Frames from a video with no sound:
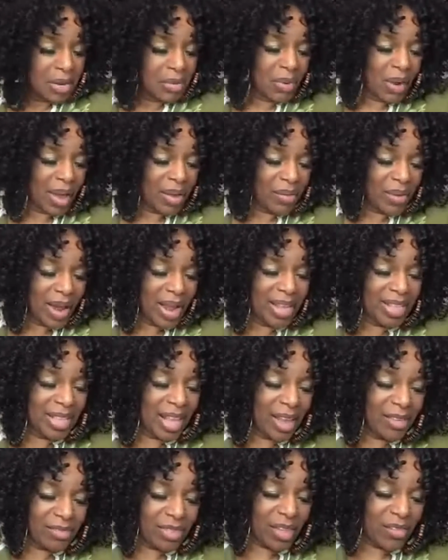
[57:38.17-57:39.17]

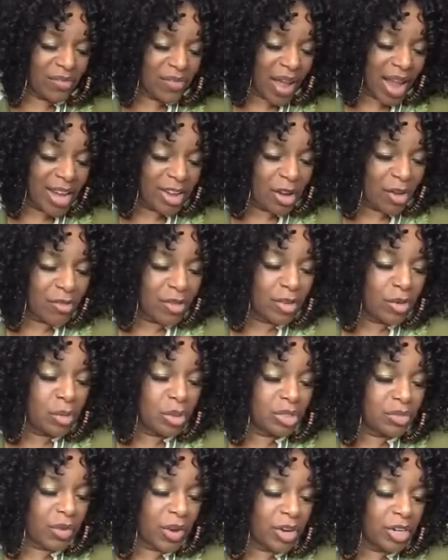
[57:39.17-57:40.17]
Wait, they fighting over
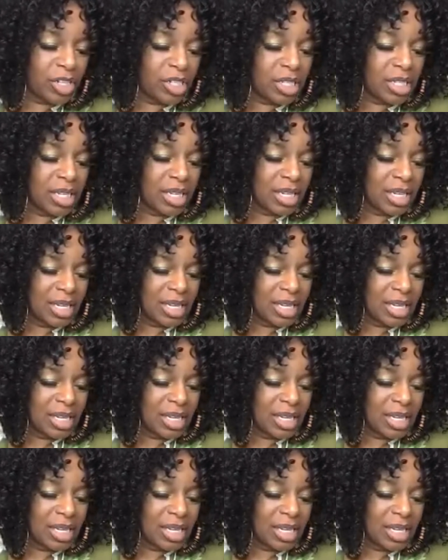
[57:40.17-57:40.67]
who was first.